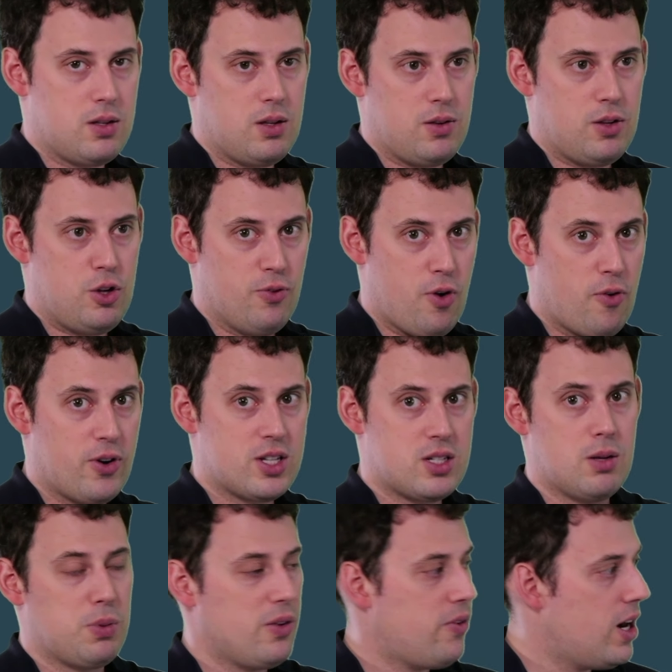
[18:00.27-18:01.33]
you've
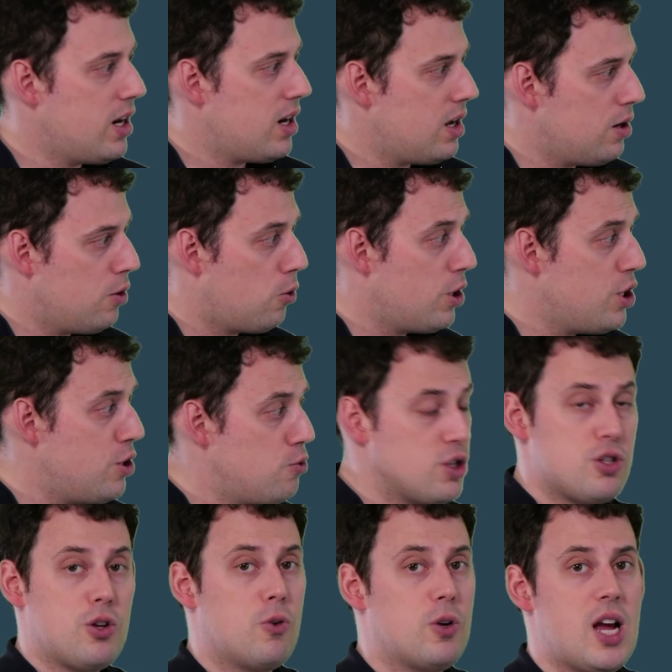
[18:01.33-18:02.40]
oversimplified it, or you
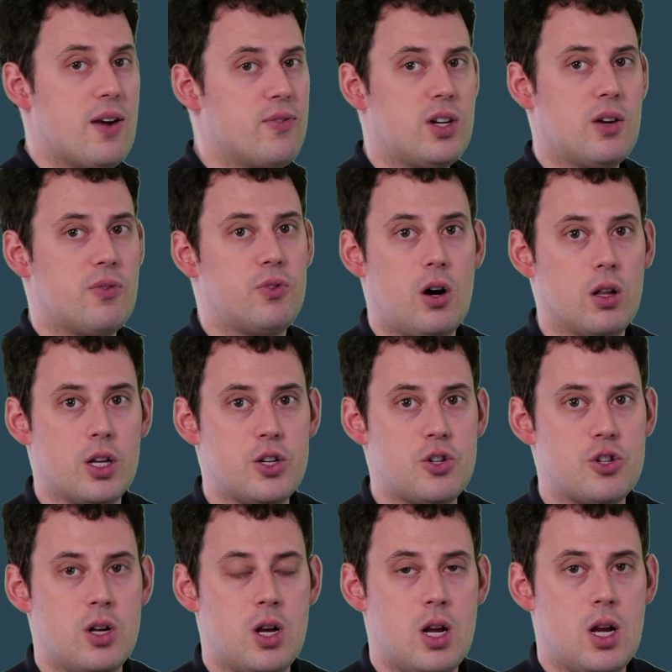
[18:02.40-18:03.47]
just don't have enough knowledge.